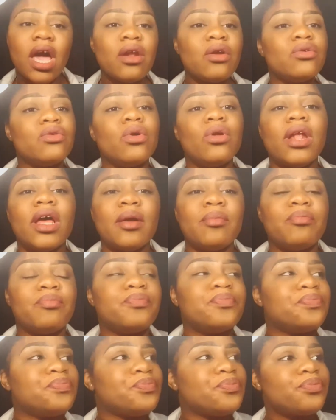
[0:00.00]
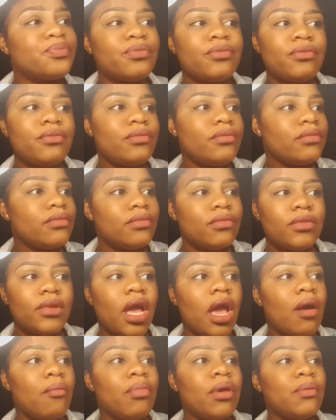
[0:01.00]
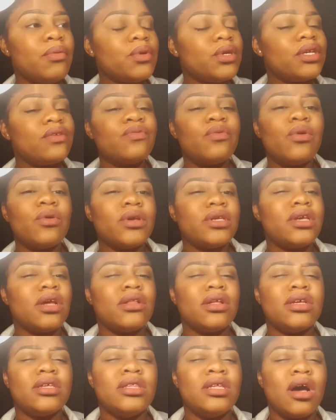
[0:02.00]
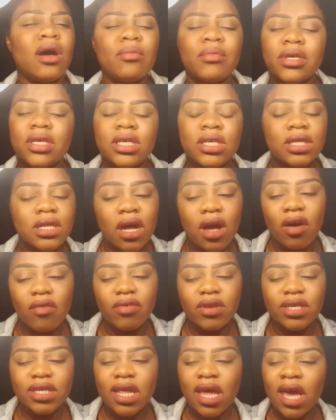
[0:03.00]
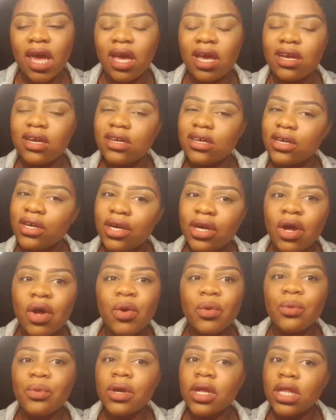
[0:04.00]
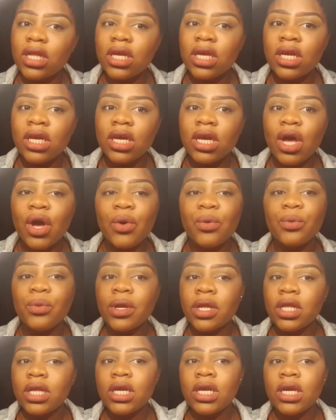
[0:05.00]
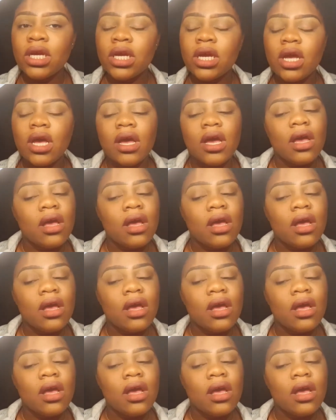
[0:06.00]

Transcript: I don't know, like, people just focus on the dumbest stuff. It's like, really, really?